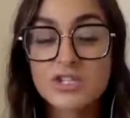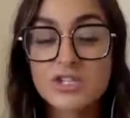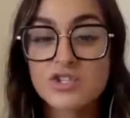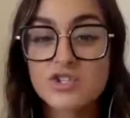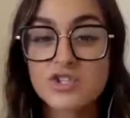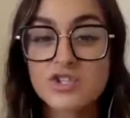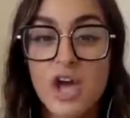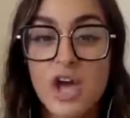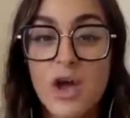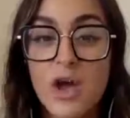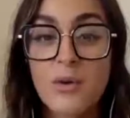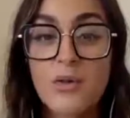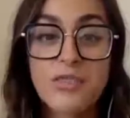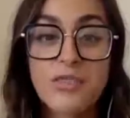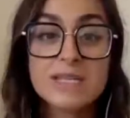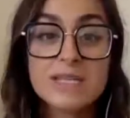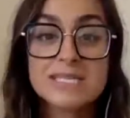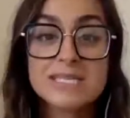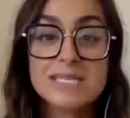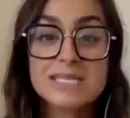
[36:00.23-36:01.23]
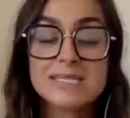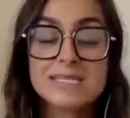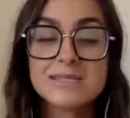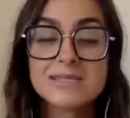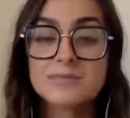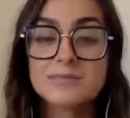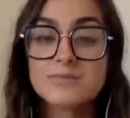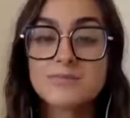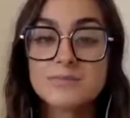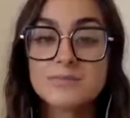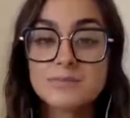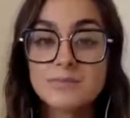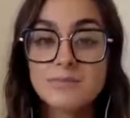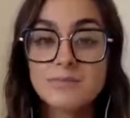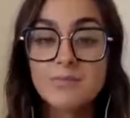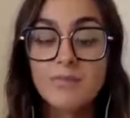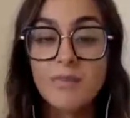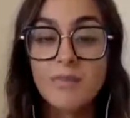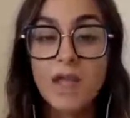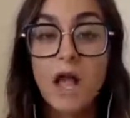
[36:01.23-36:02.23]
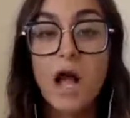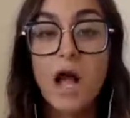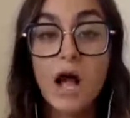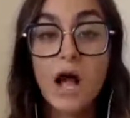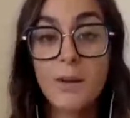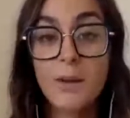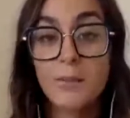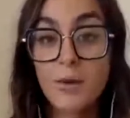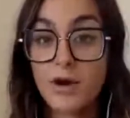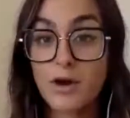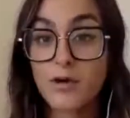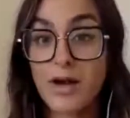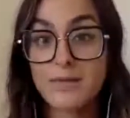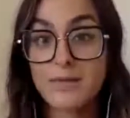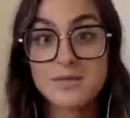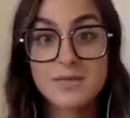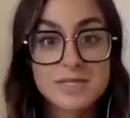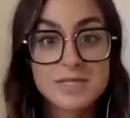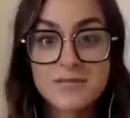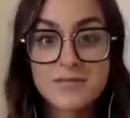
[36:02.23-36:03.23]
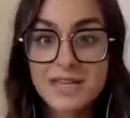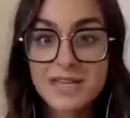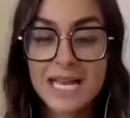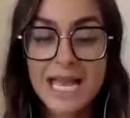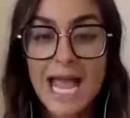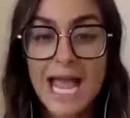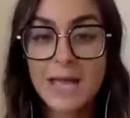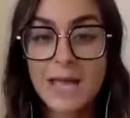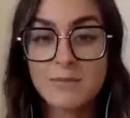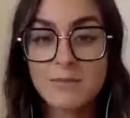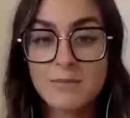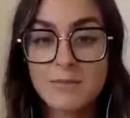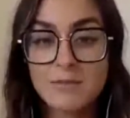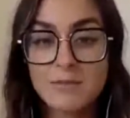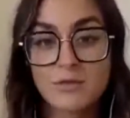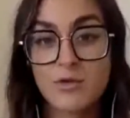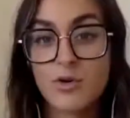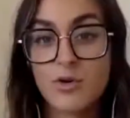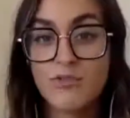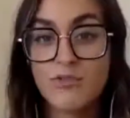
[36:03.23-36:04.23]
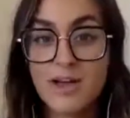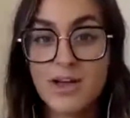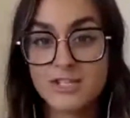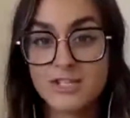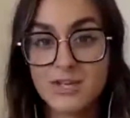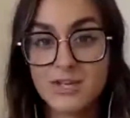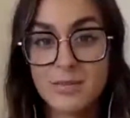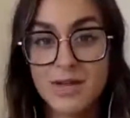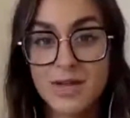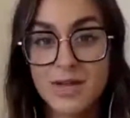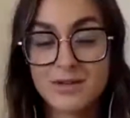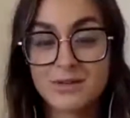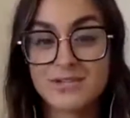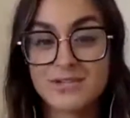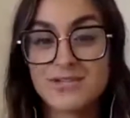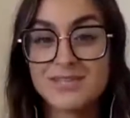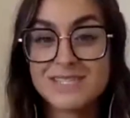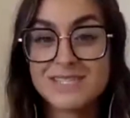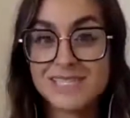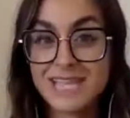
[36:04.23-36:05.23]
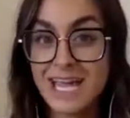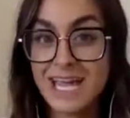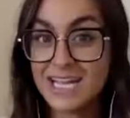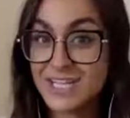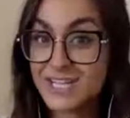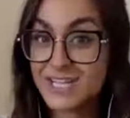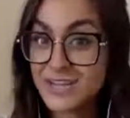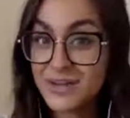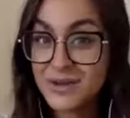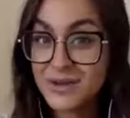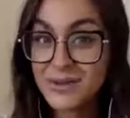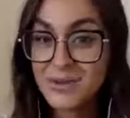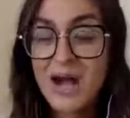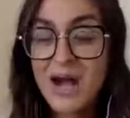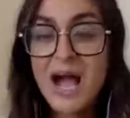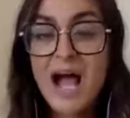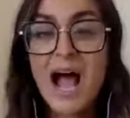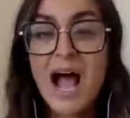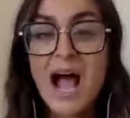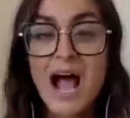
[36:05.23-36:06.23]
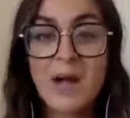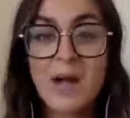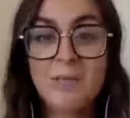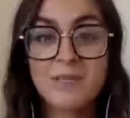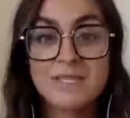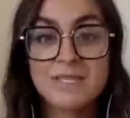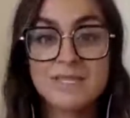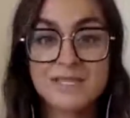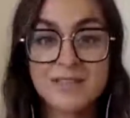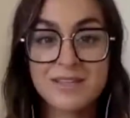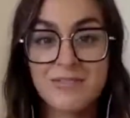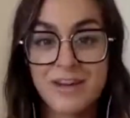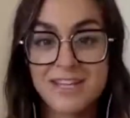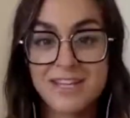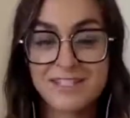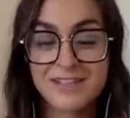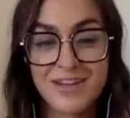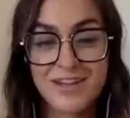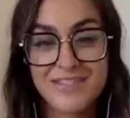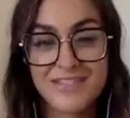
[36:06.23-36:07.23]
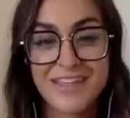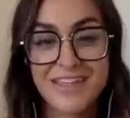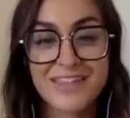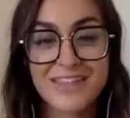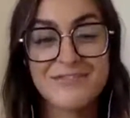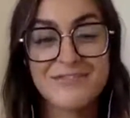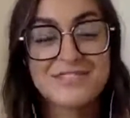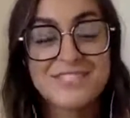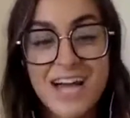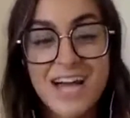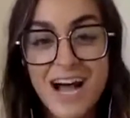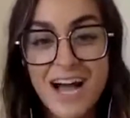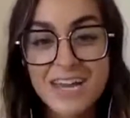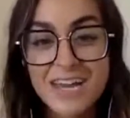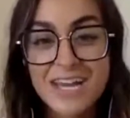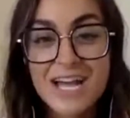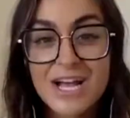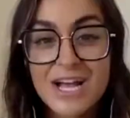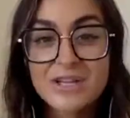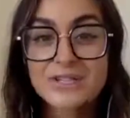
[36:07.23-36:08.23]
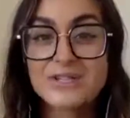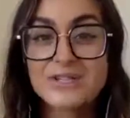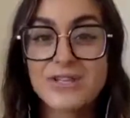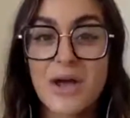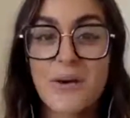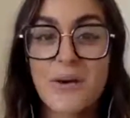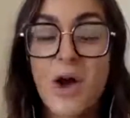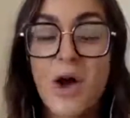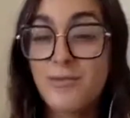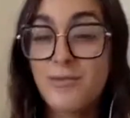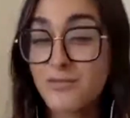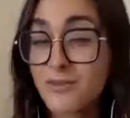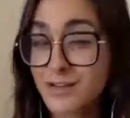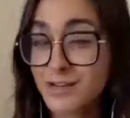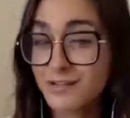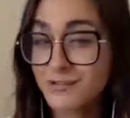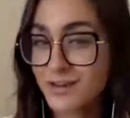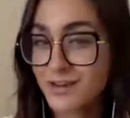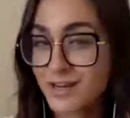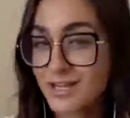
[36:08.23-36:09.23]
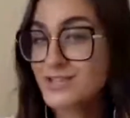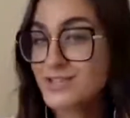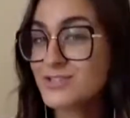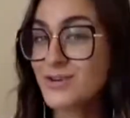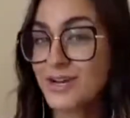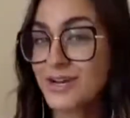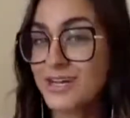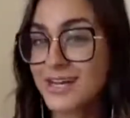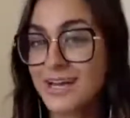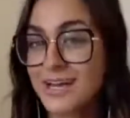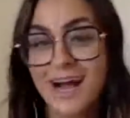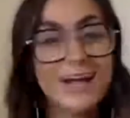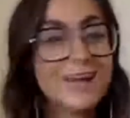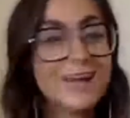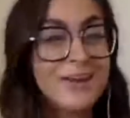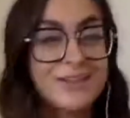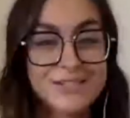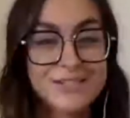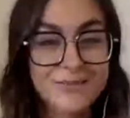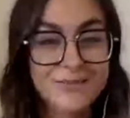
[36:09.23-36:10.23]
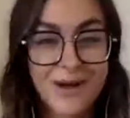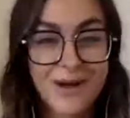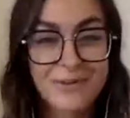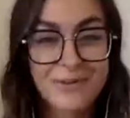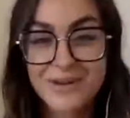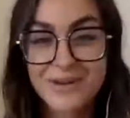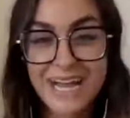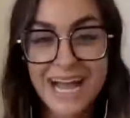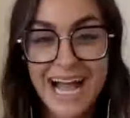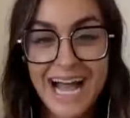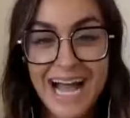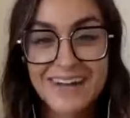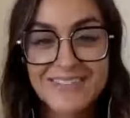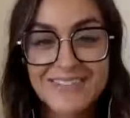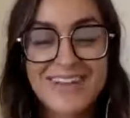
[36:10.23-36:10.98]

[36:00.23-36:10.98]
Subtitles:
so this is a program specifically aimed for first year medical students like you, and this is the first event that they've done, so hopefully you've really enjoyed it. I don't see why you wouldn't have.